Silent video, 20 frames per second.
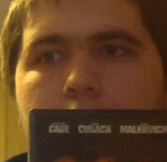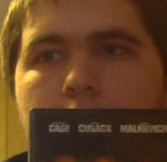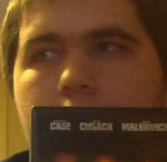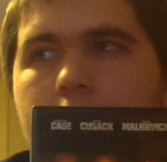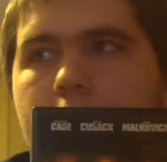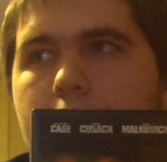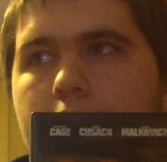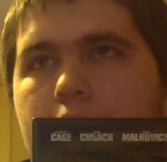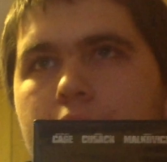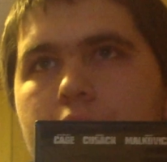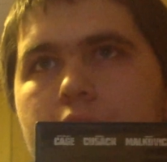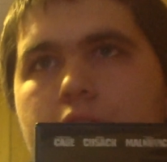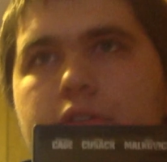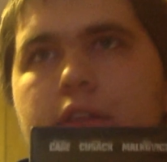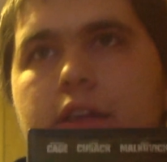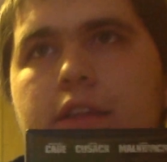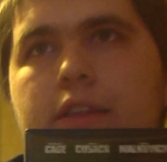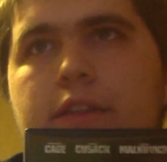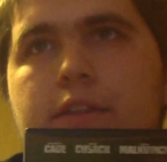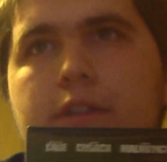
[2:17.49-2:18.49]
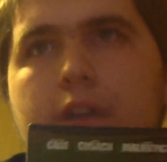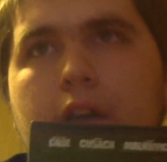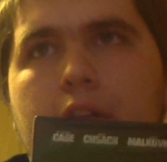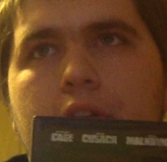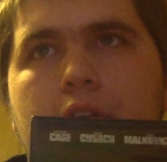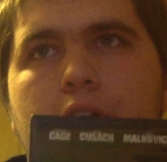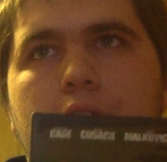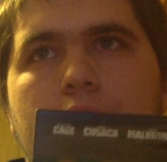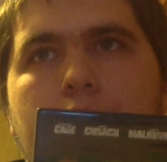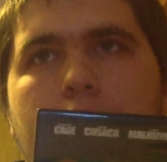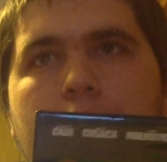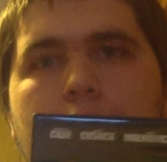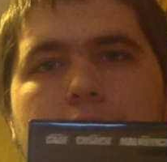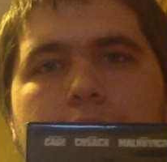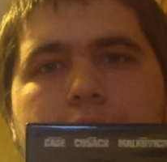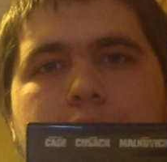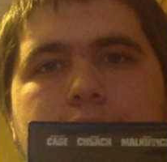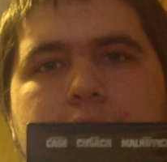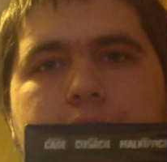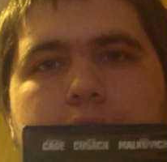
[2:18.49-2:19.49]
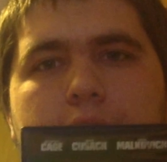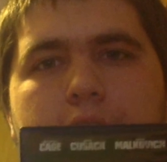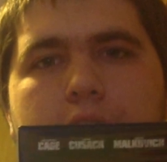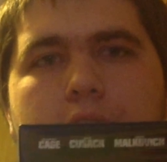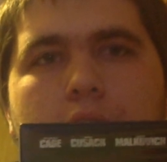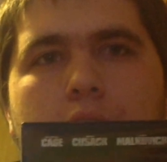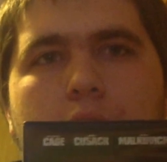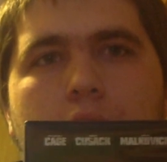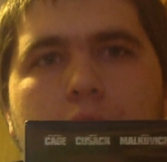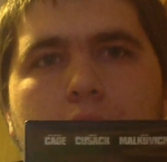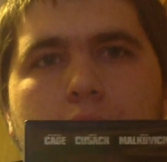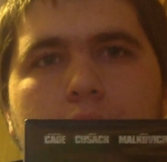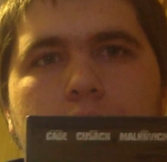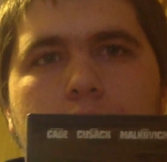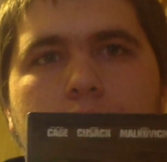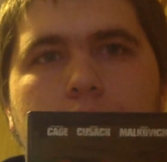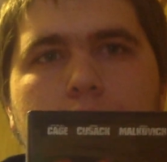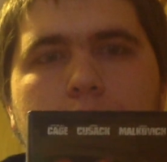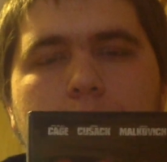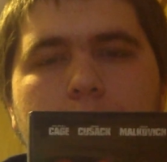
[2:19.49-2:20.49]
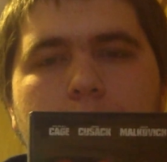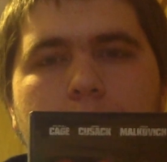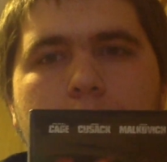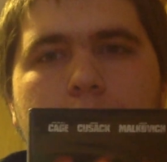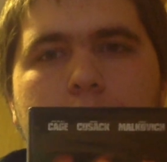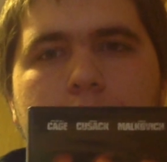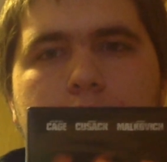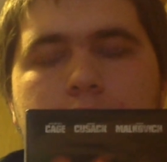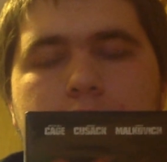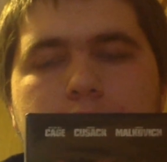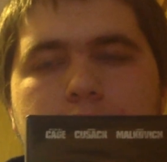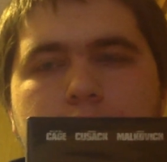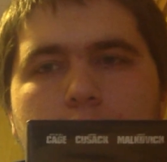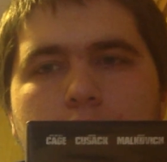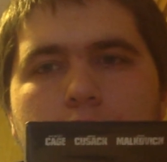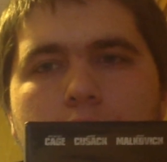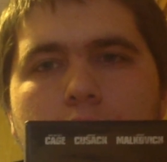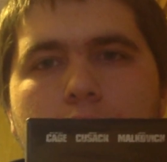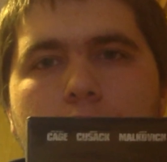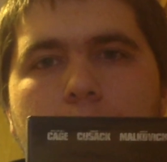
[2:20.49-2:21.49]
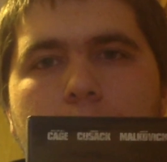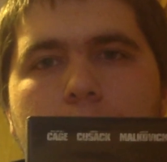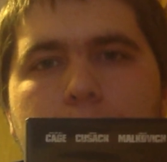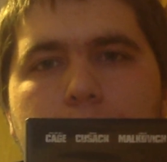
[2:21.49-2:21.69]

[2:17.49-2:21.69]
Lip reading: and there's, like, these other guys that go on the plane as well.